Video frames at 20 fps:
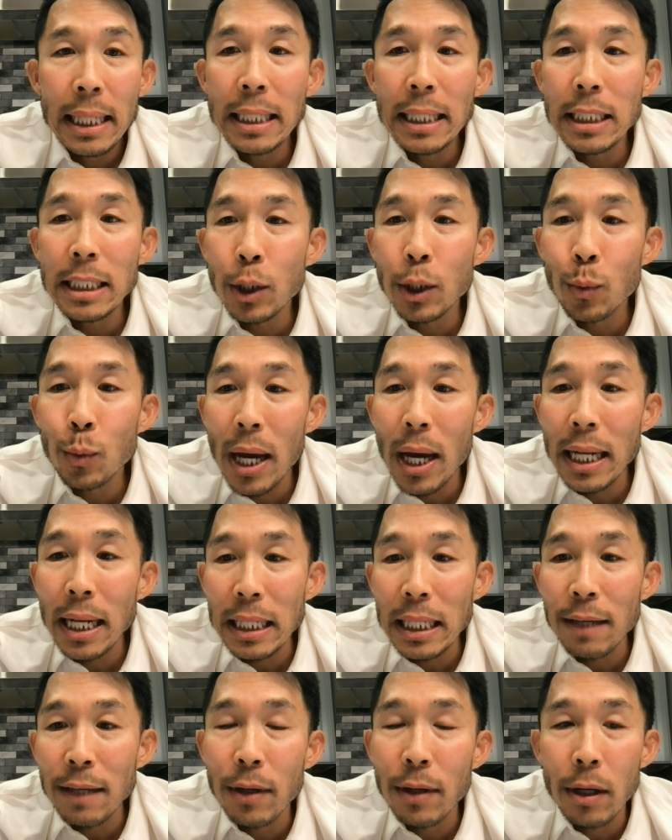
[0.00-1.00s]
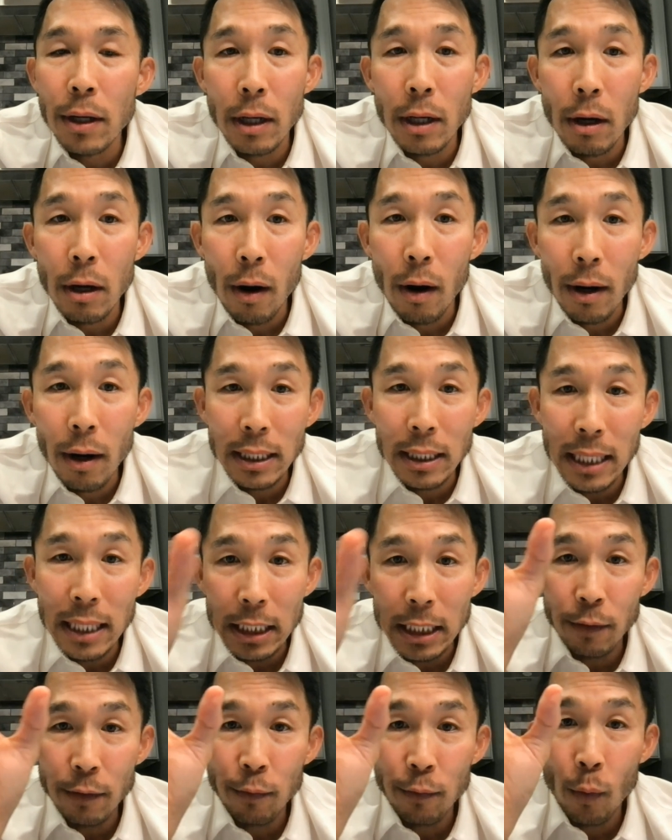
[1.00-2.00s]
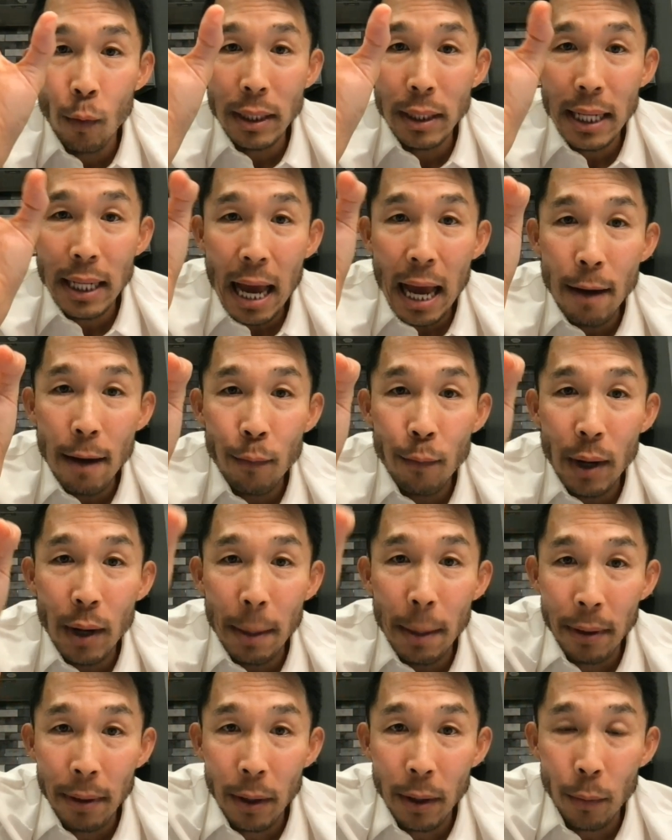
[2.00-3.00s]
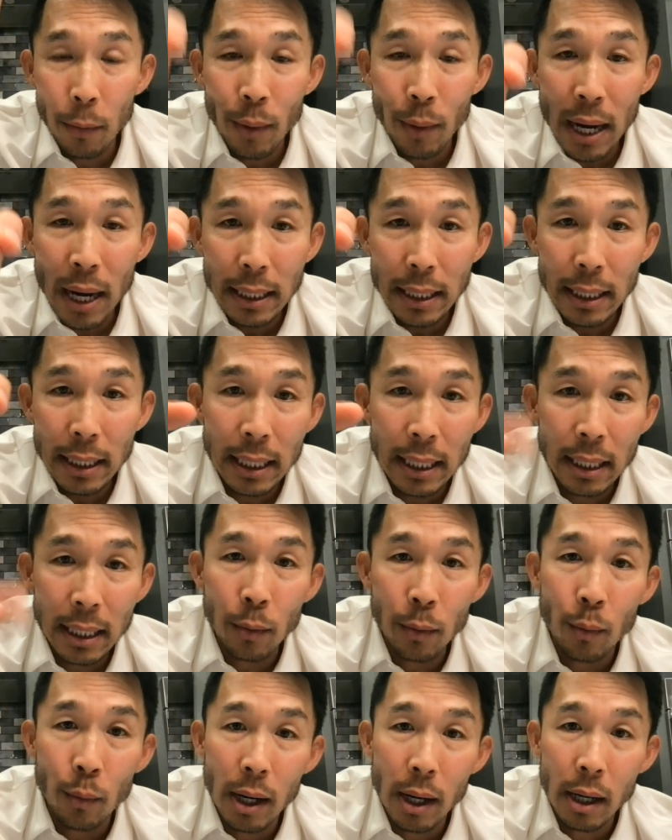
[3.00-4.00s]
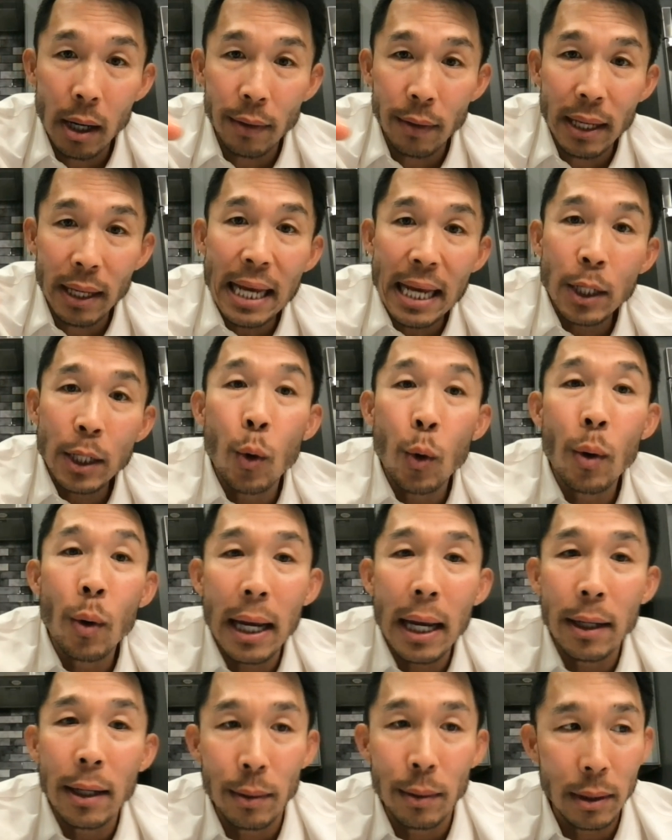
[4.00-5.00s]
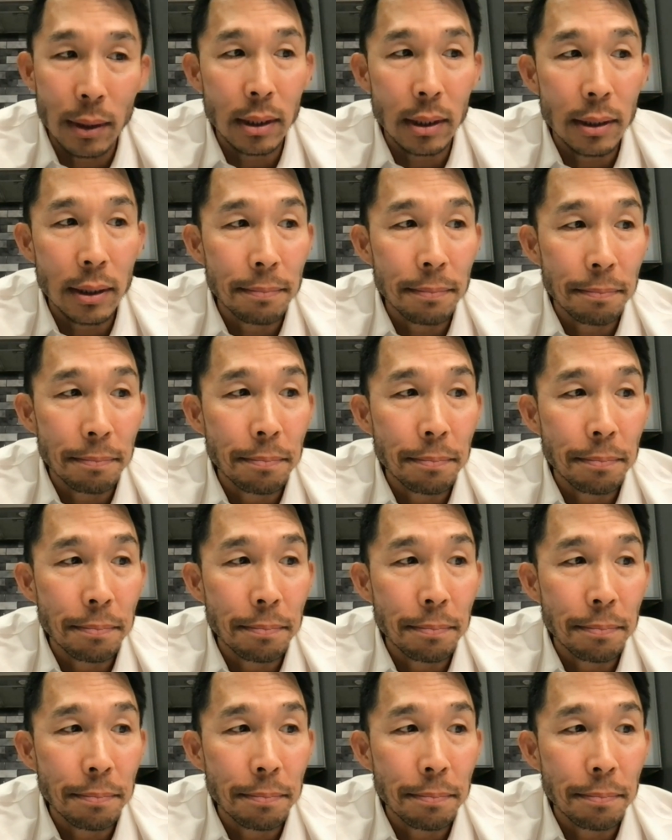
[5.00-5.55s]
Easiest way to leave it on a car is I just fold it halfway and put it right in where the door handle is.